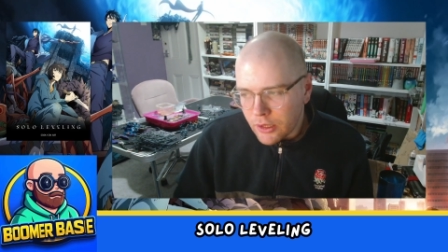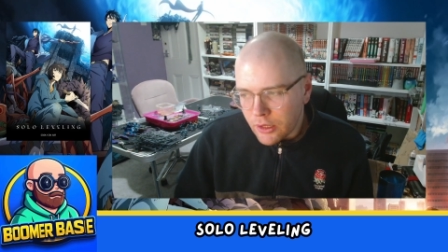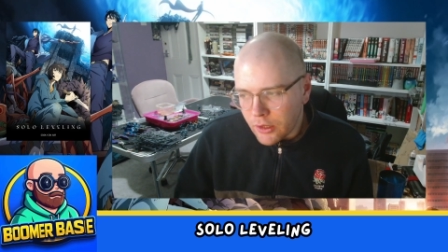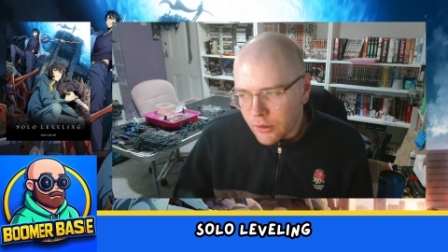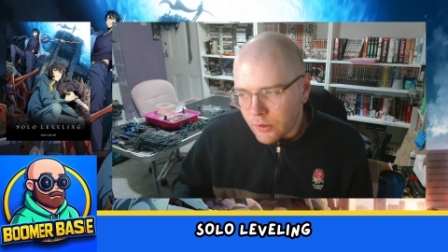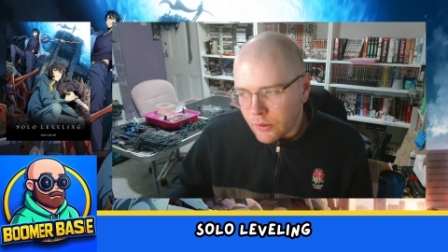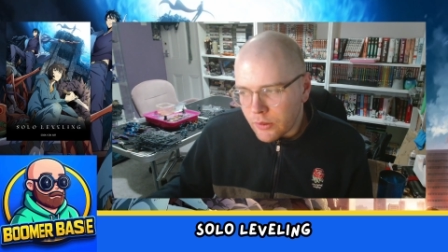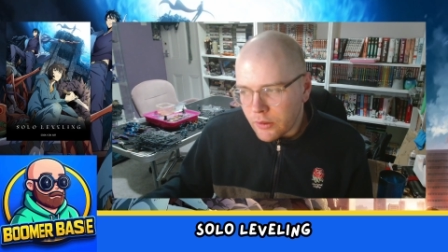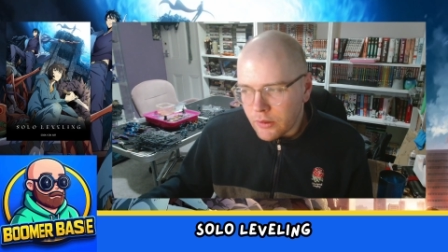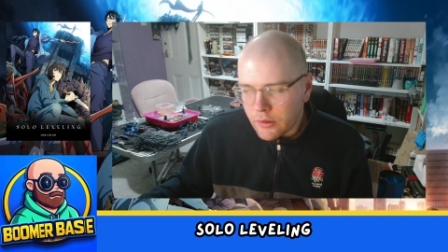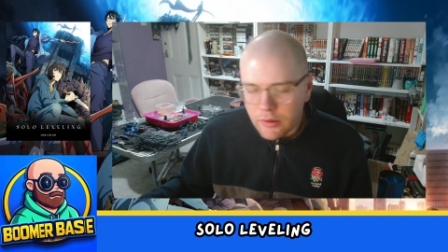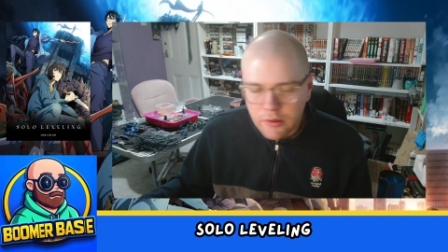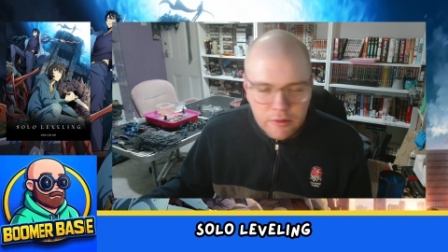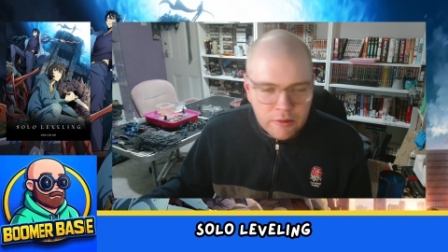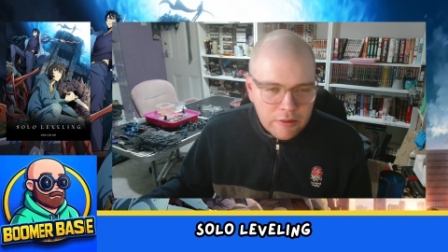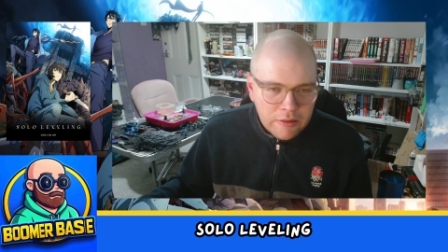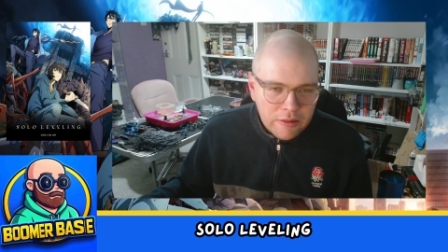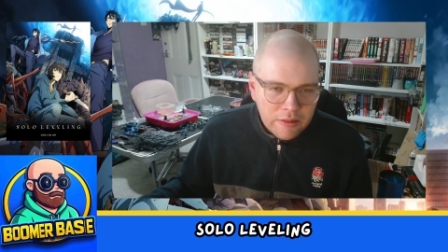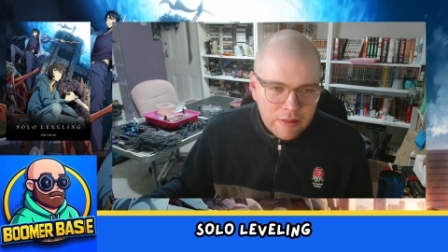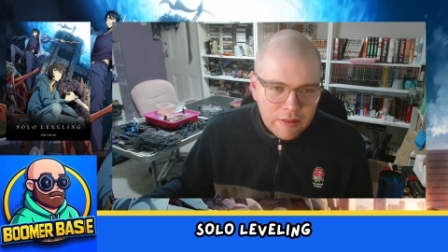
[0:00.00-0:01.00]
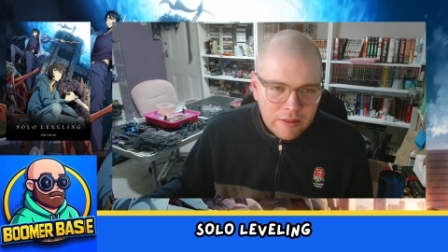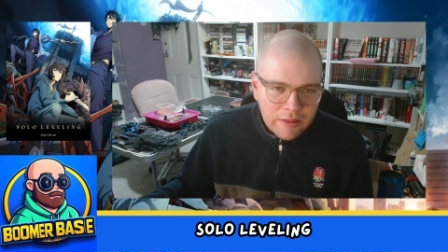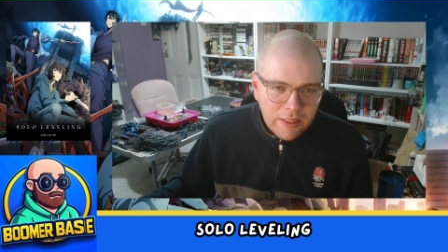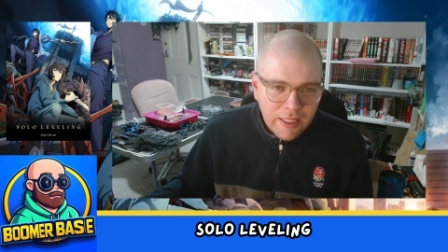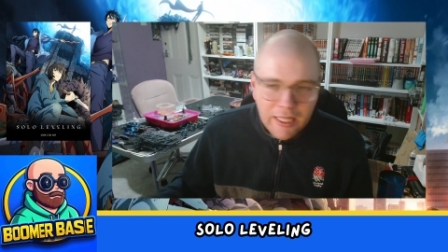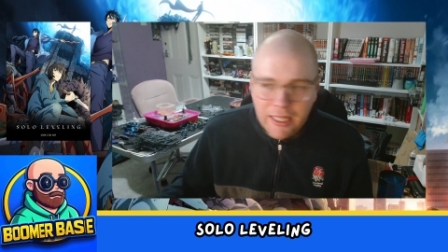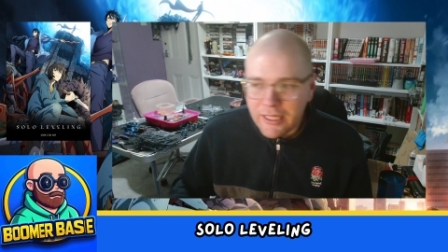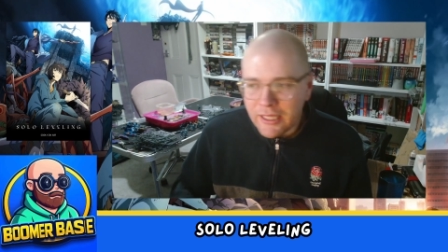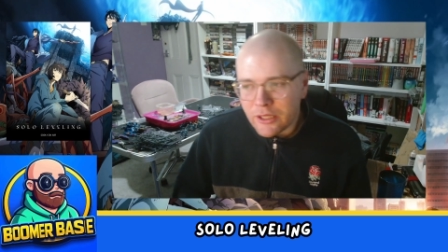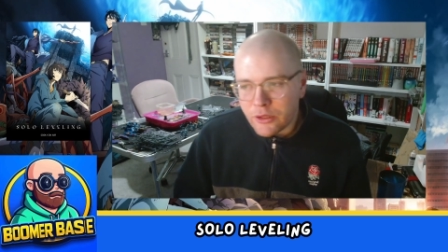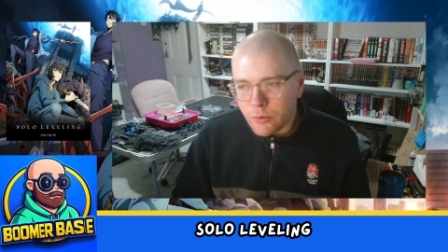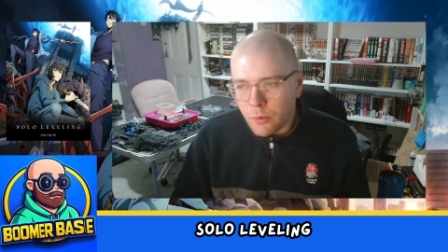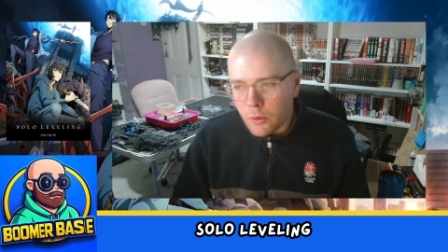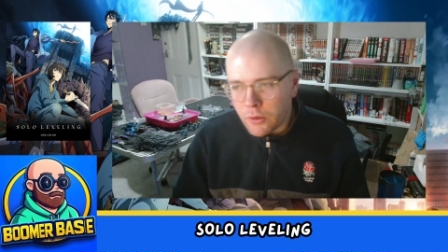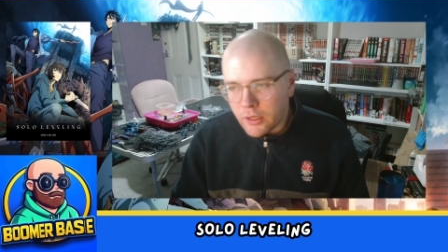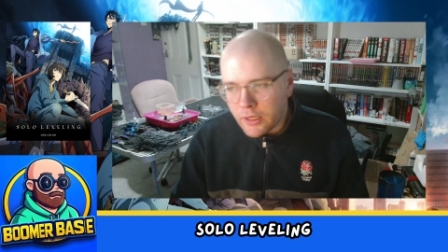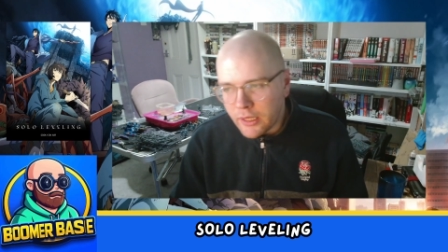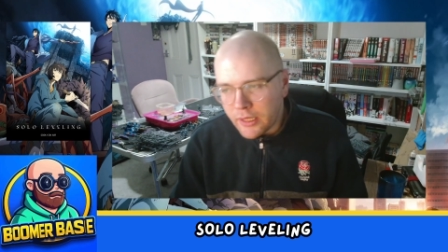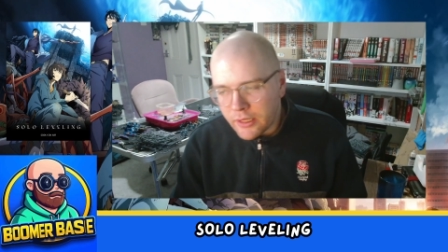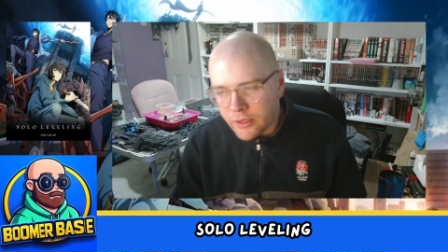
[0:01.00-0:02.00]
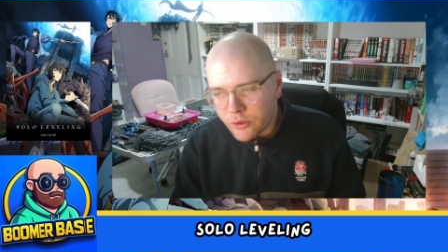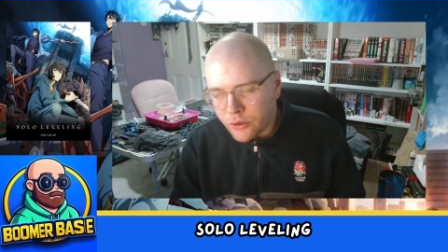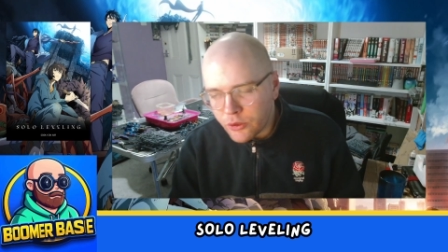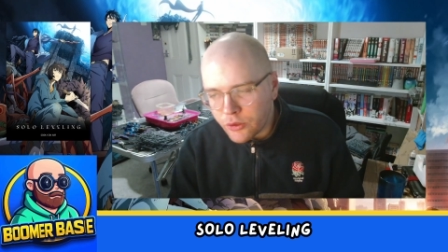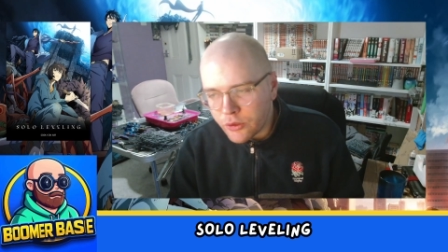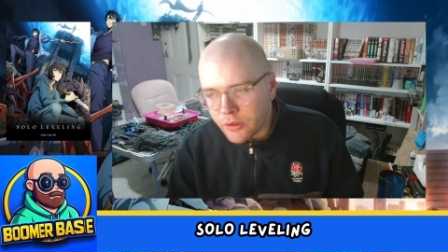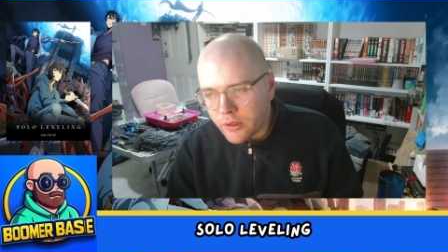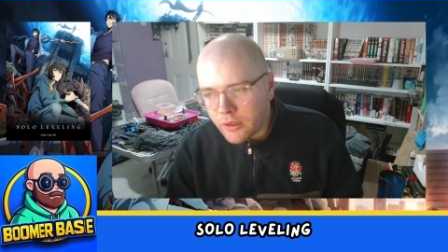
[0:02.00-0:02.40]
know, it is what it is.